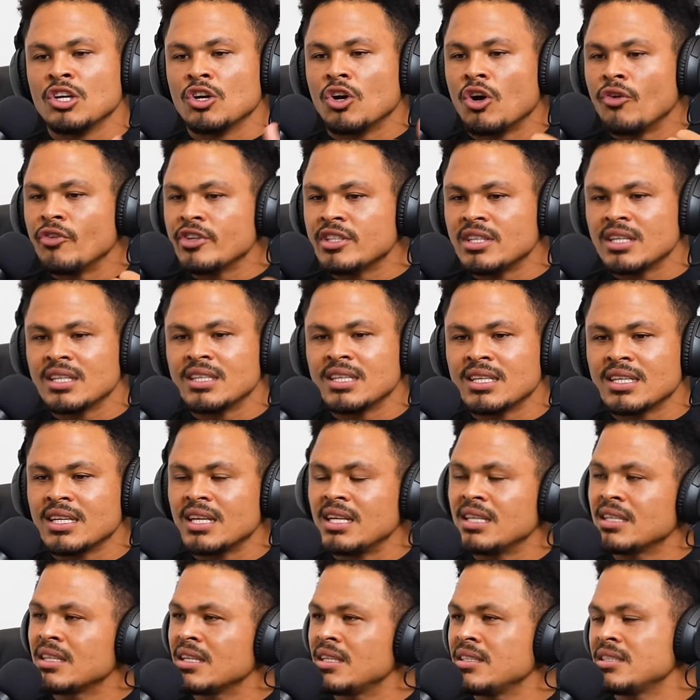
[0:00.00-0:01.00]
Obviously, not the
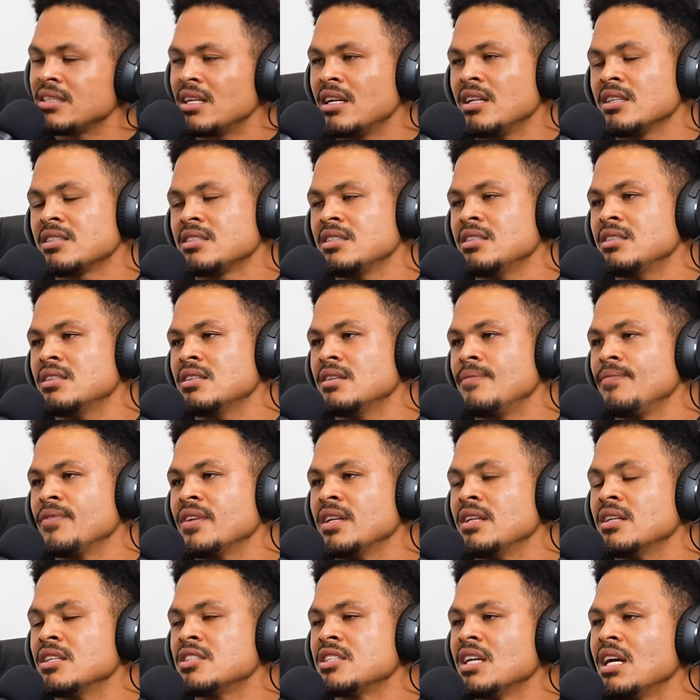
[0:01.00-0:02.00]
great results in,
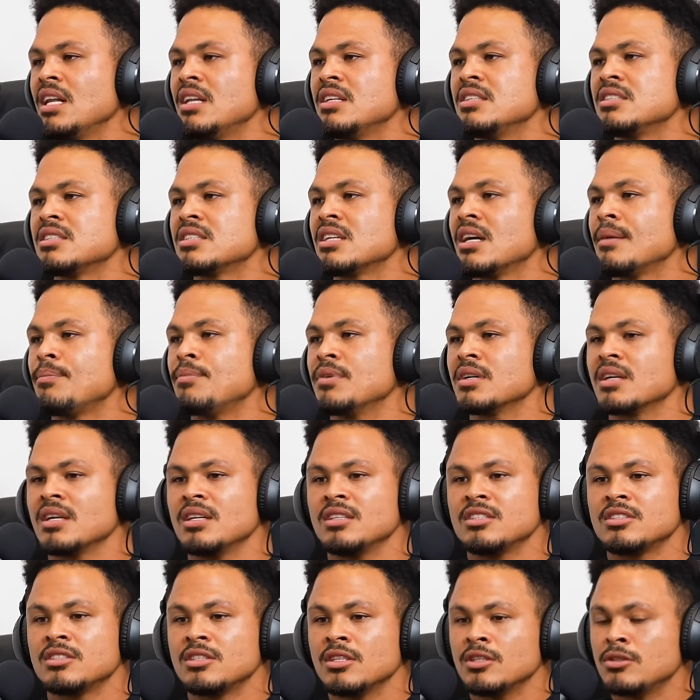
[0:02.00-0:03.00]
in the Challenge Cup
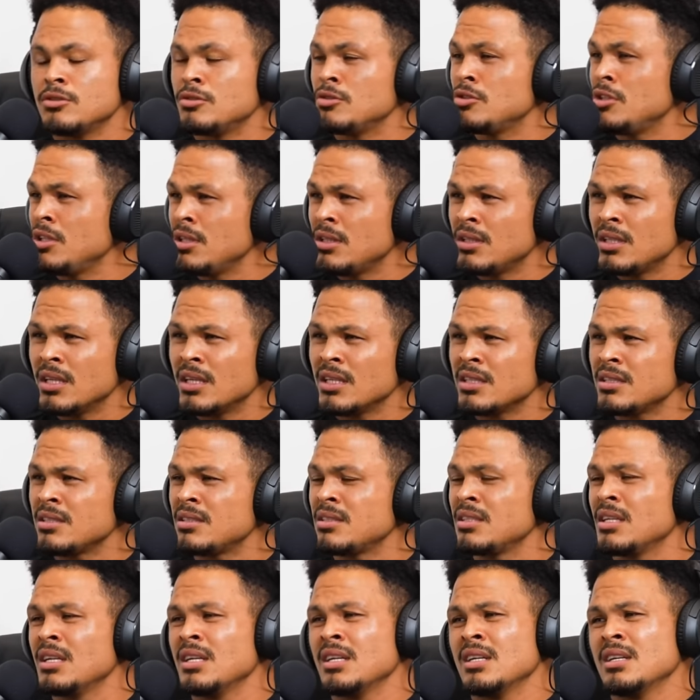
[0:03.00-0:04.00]
against the
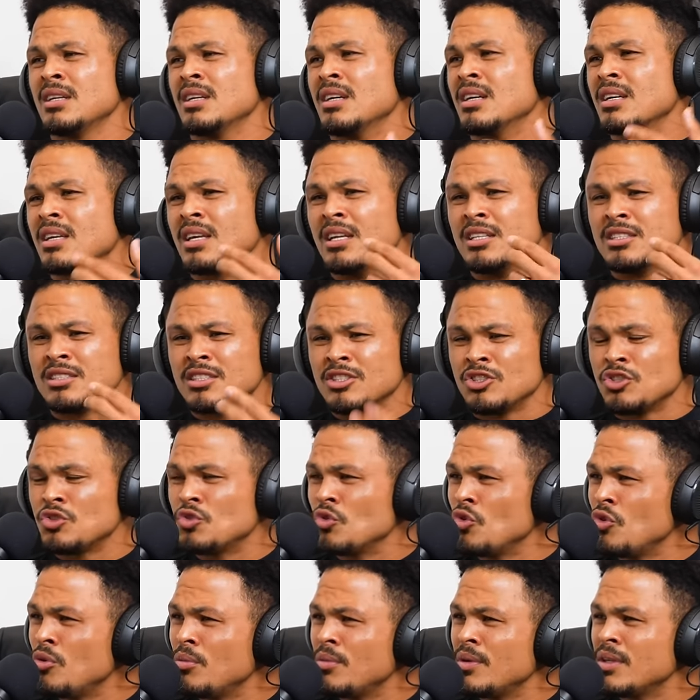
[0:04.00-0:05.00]
Cheetahs, against the
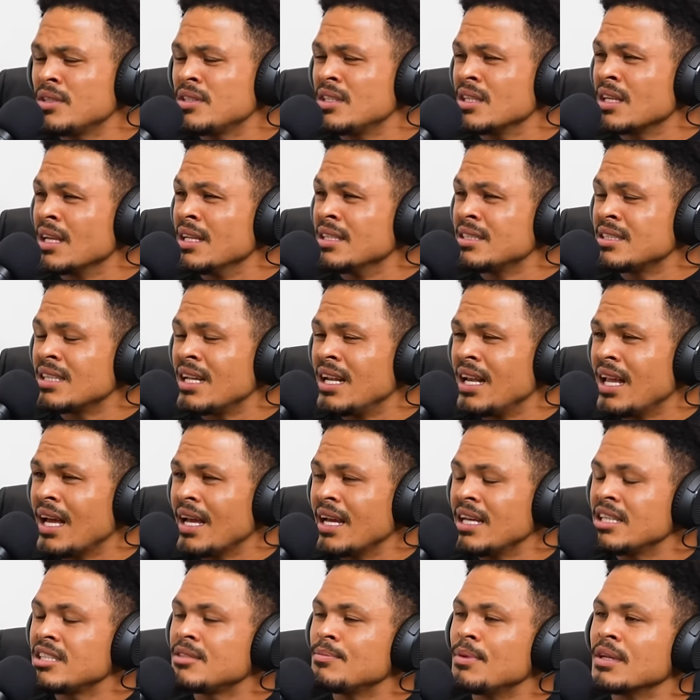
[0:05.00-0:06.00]
Stormers, against the
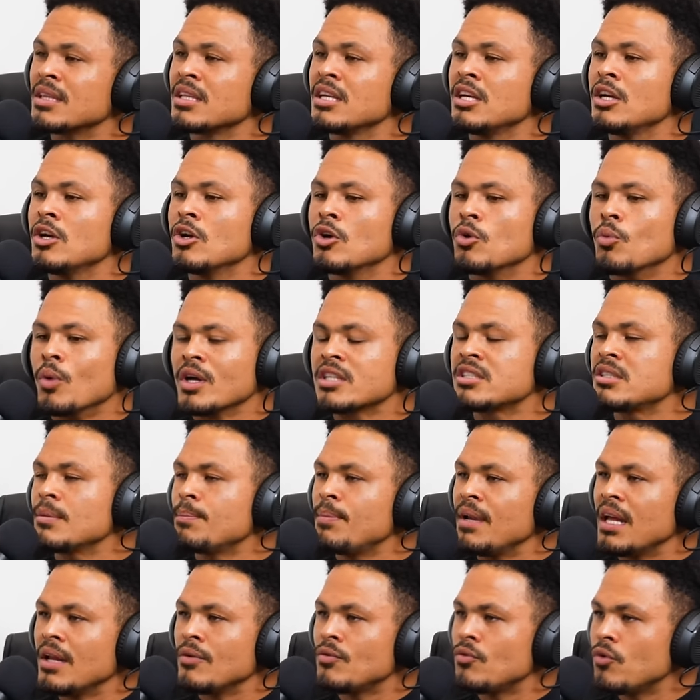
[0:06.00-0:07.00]
Lions, but what's the
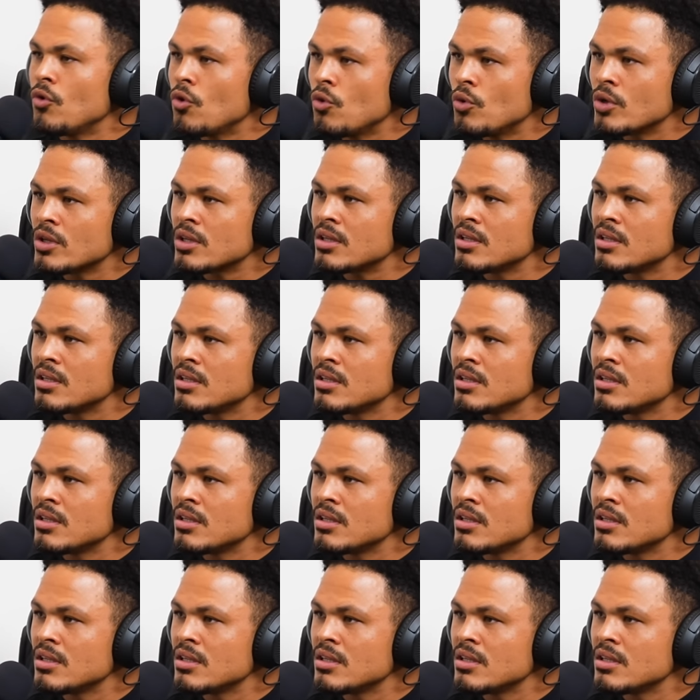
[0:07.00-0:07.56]
plan forward?